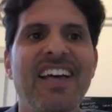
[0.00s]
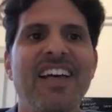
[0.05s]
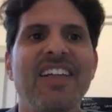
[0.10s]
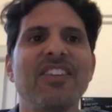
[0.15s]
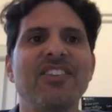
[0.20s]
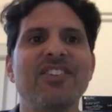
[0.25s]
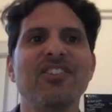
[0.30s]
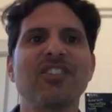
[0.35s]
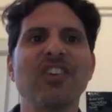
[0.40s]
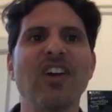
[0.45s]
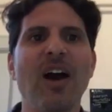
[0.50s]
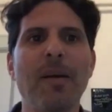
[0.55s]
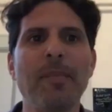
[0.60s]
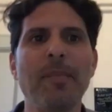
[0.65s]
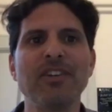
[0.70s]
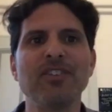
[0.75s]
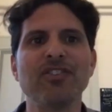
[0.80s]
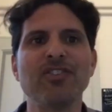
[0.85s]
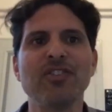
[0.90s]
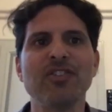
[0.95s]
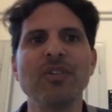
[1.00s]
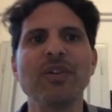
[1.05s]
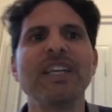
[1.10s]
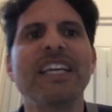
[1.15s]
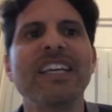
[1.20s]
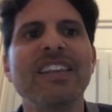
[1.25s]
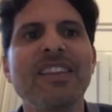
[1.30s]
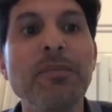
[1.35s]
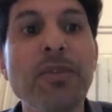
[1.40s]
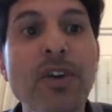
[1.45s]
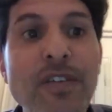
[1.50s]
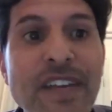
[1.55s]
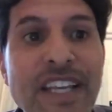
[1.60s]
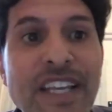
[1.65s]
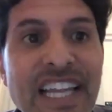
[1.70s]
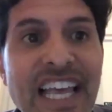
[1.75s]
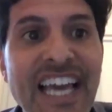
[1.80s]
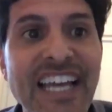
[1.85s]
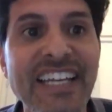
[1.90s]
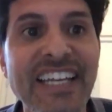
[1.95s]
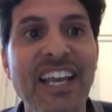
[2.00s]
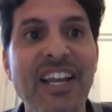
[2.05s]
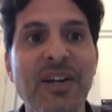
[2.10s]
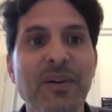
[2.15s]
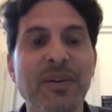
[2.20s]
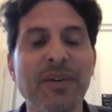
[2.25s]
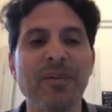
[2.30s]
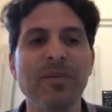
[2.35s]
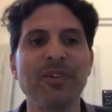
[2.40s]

This is Commodus who, in the movie Gladiator,